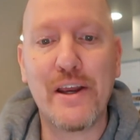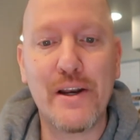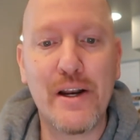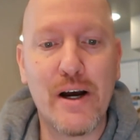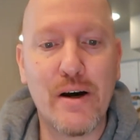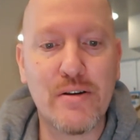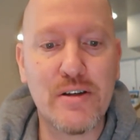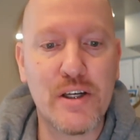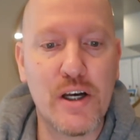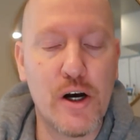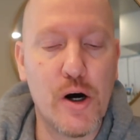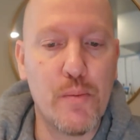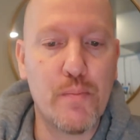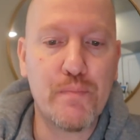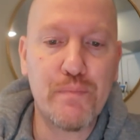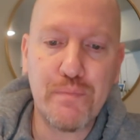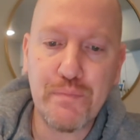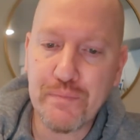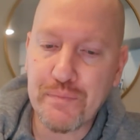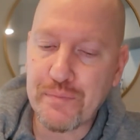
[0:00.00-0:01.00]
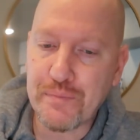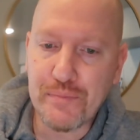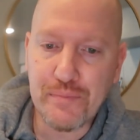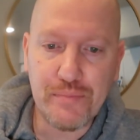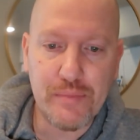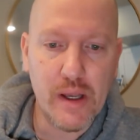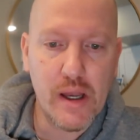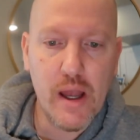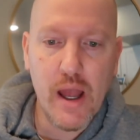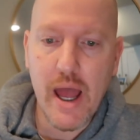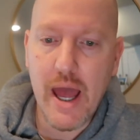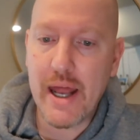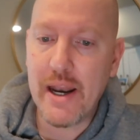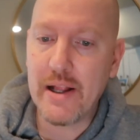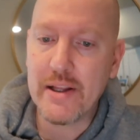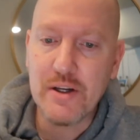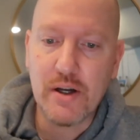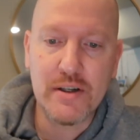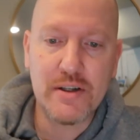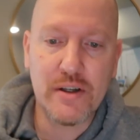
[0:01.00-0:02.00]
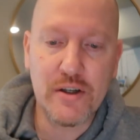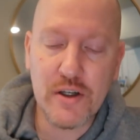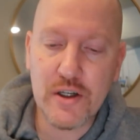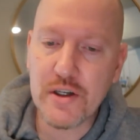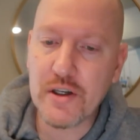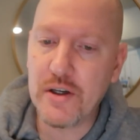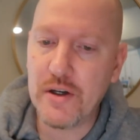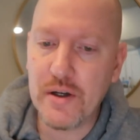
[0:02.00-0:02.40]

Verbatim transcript: You know, so and it's also just